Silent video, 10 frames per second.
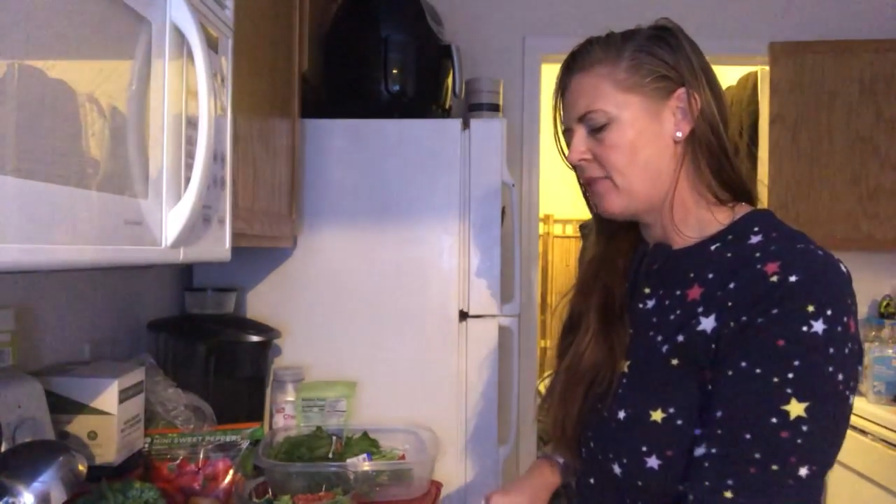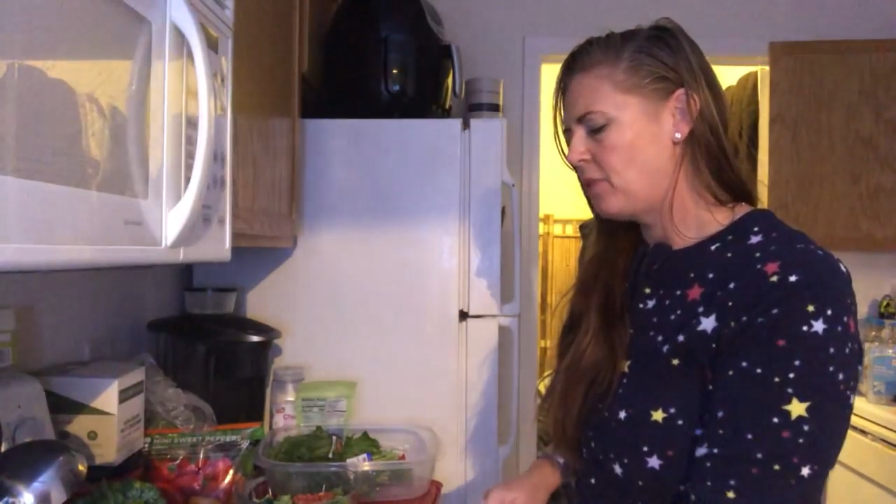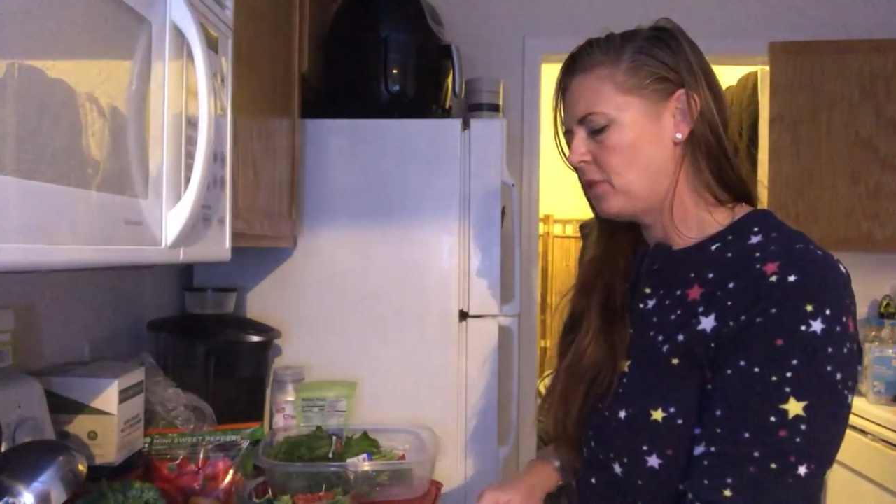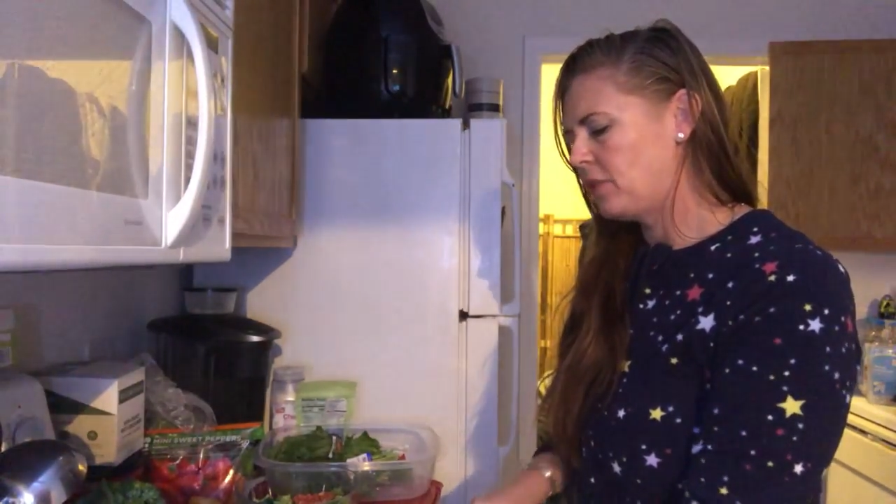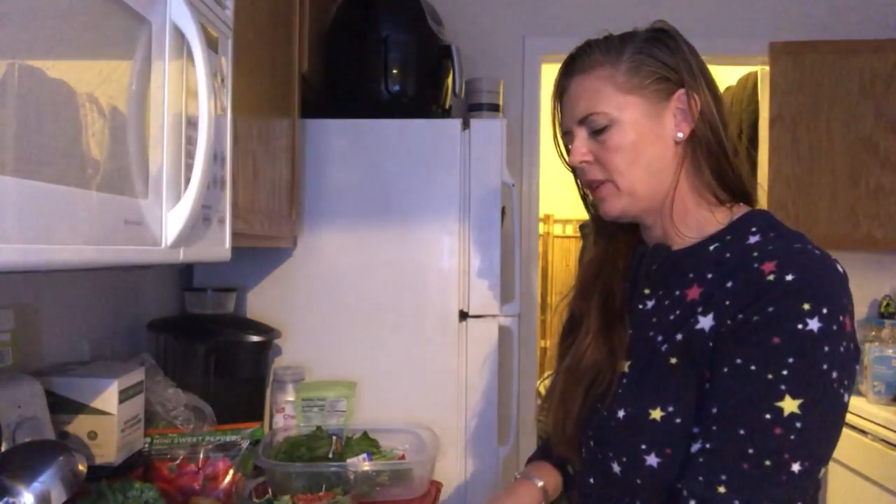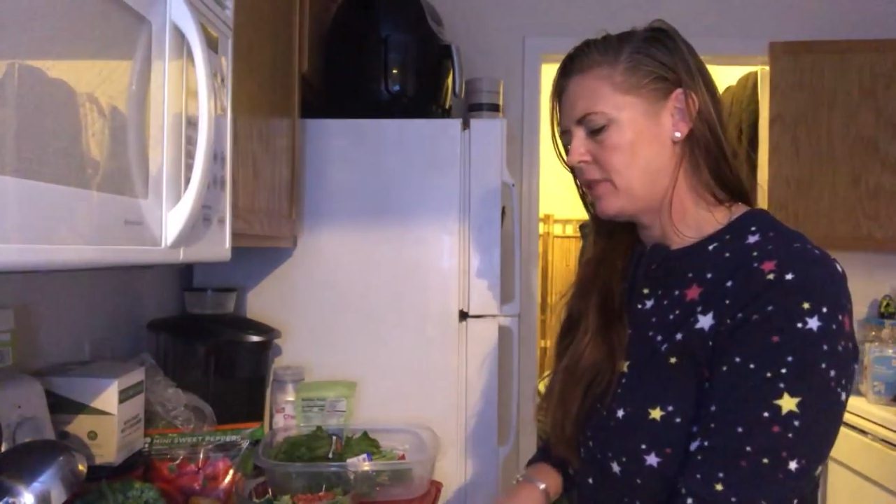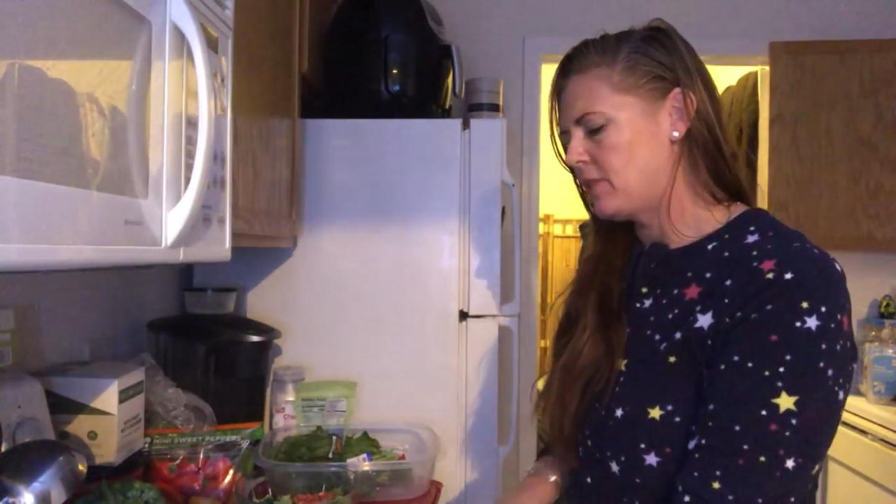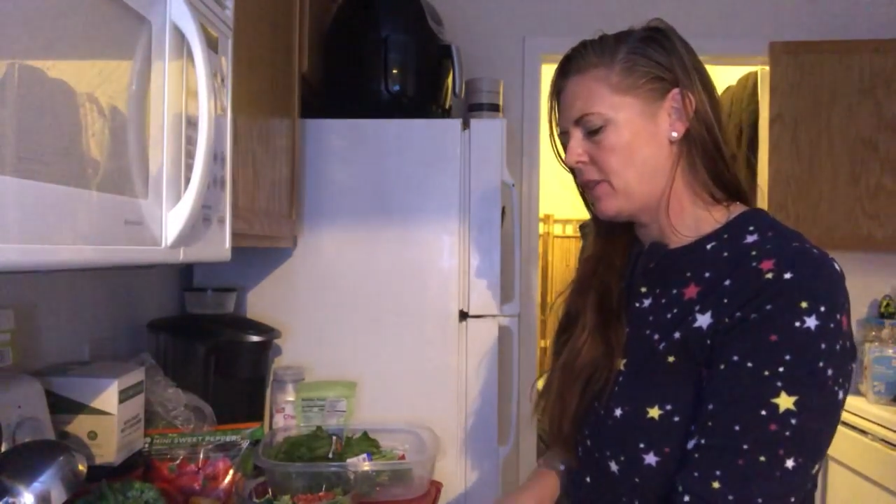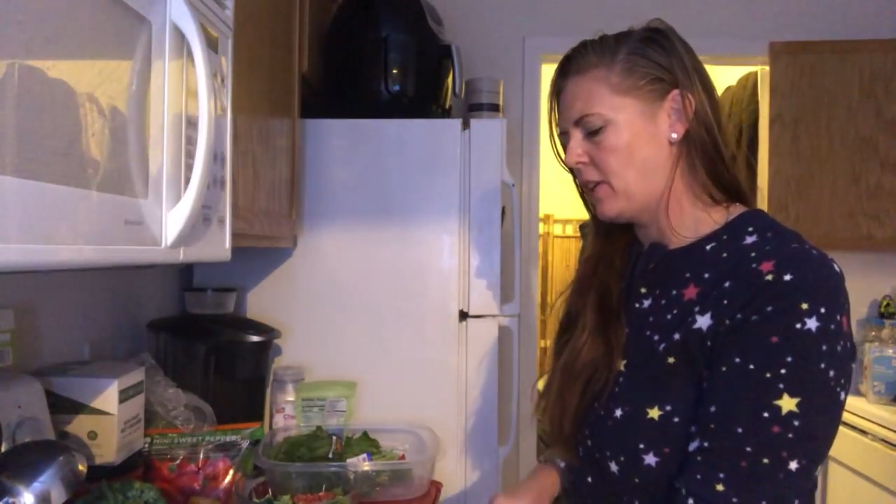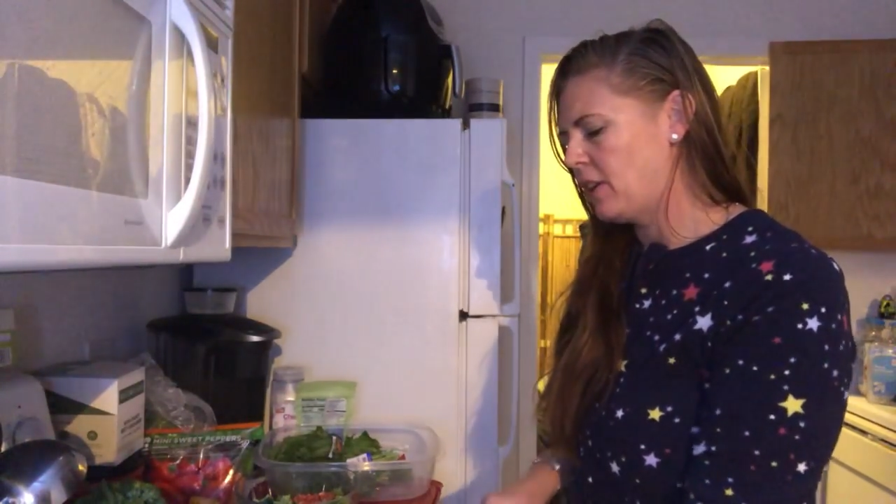who've lived a
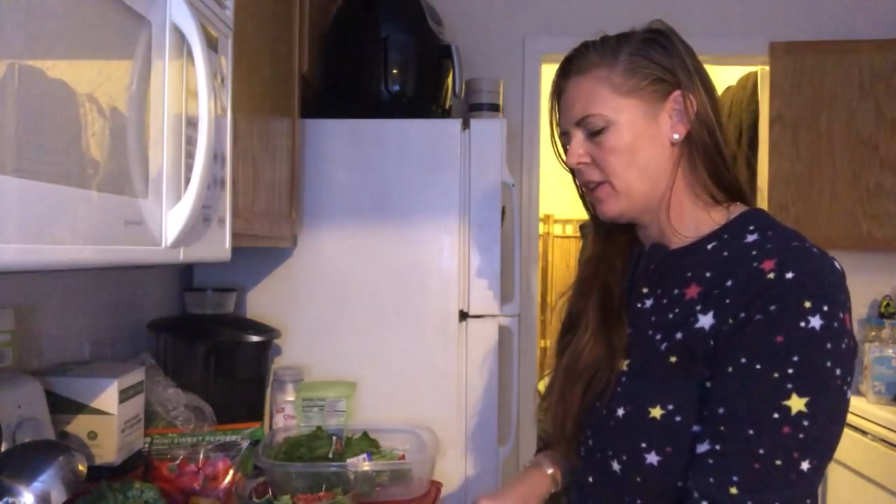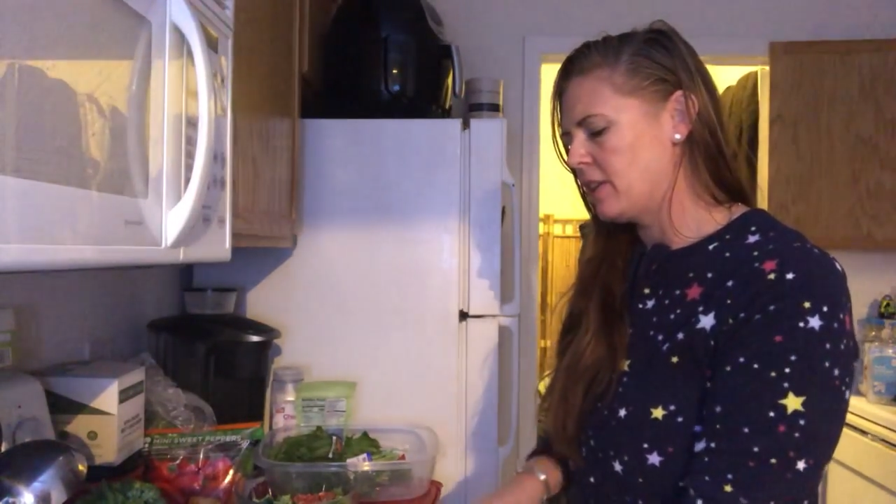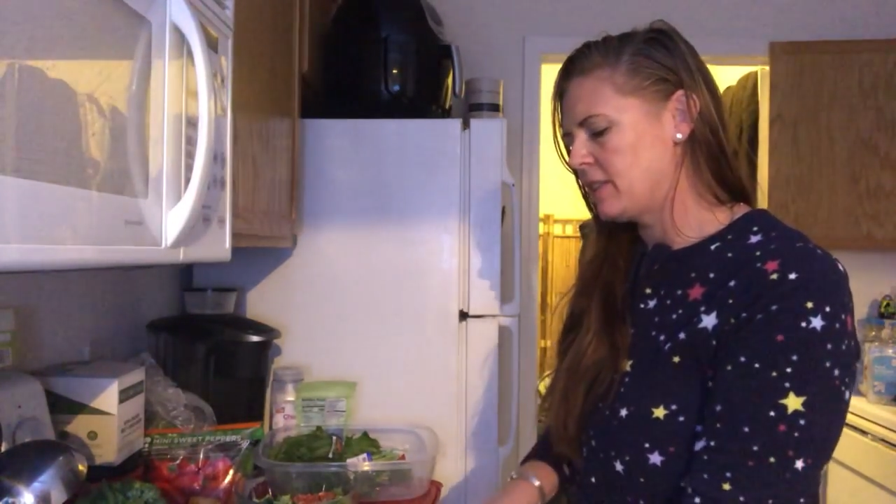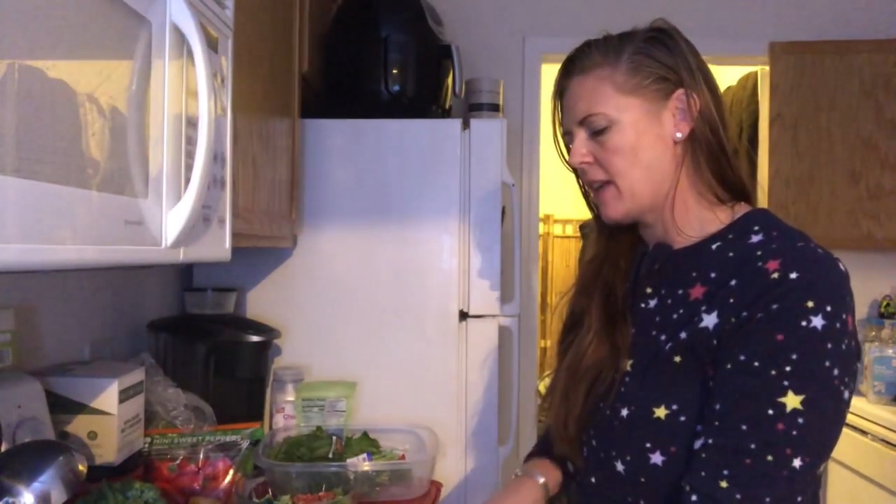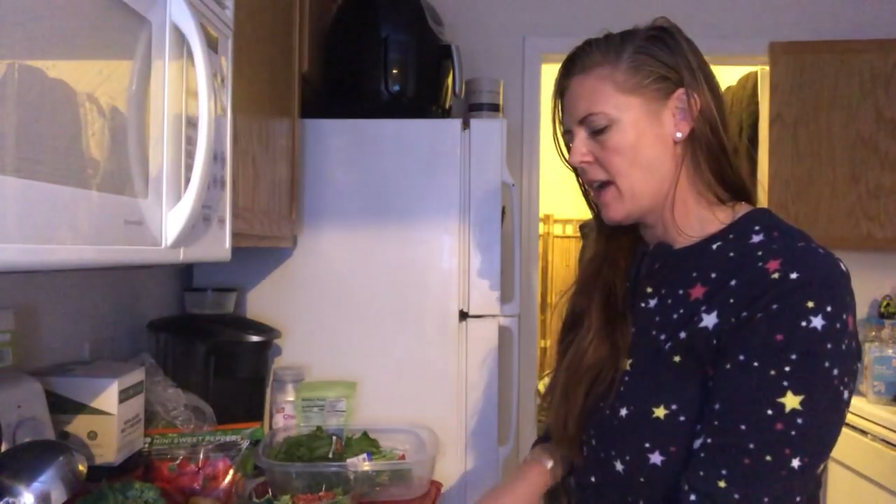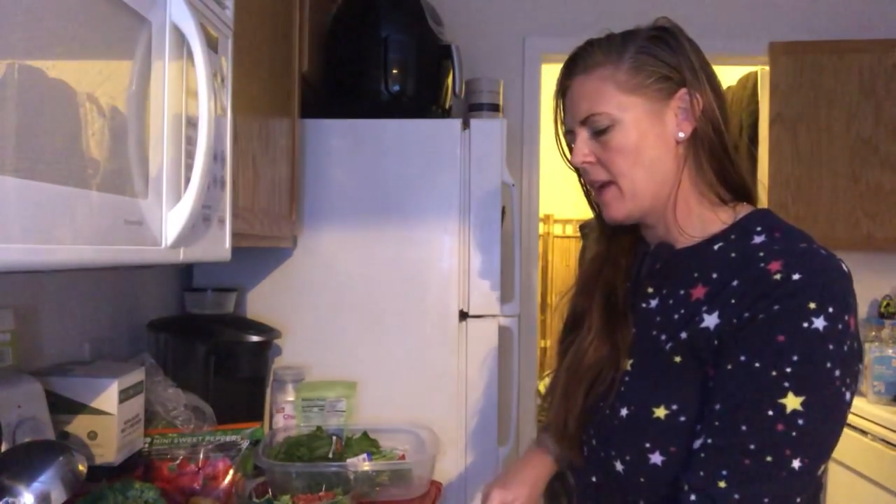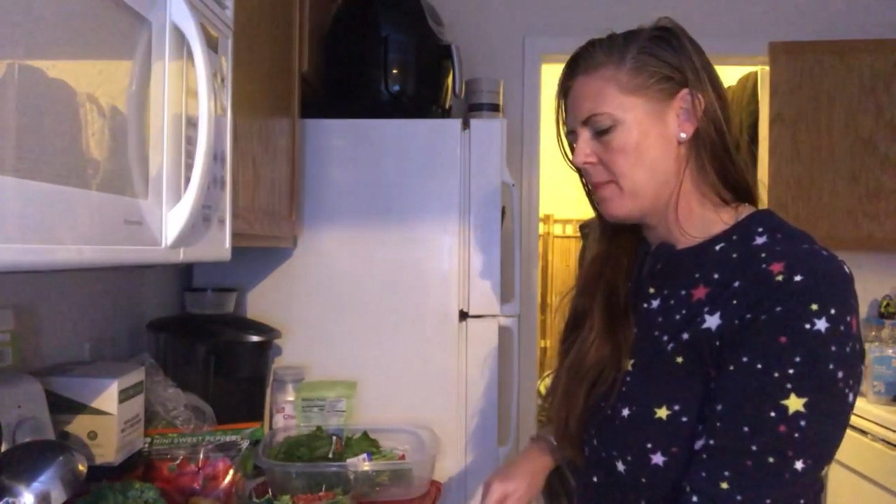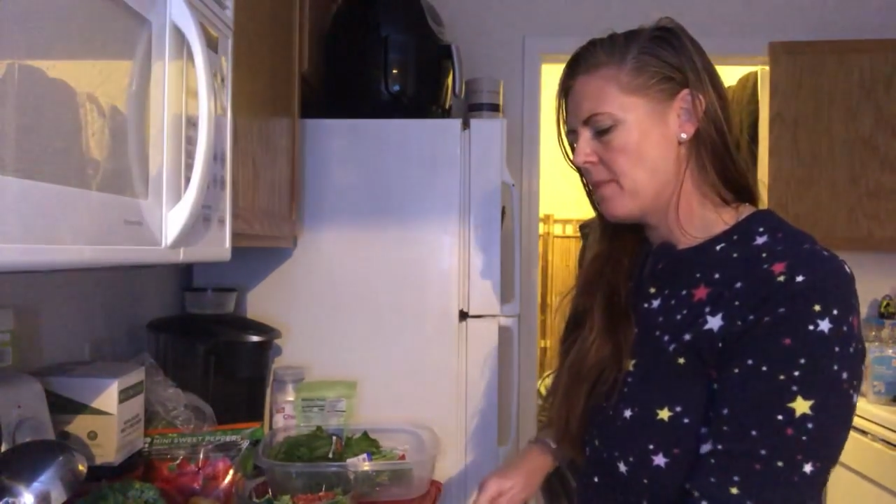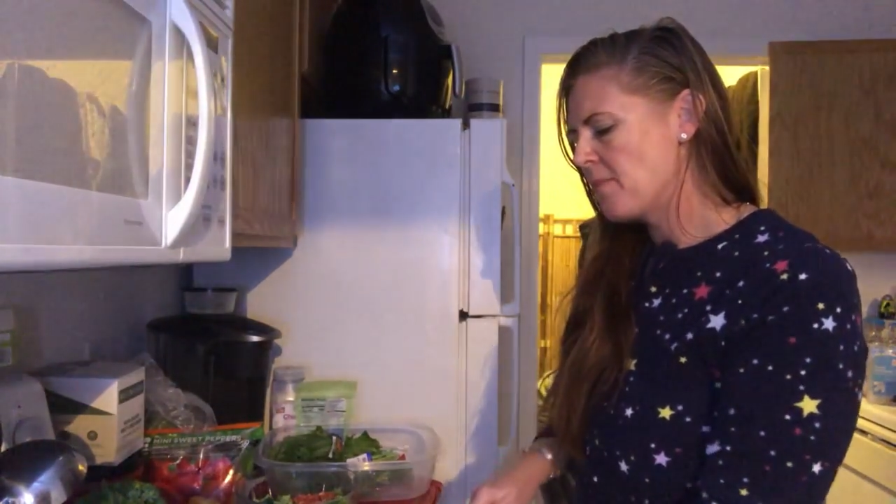very long time.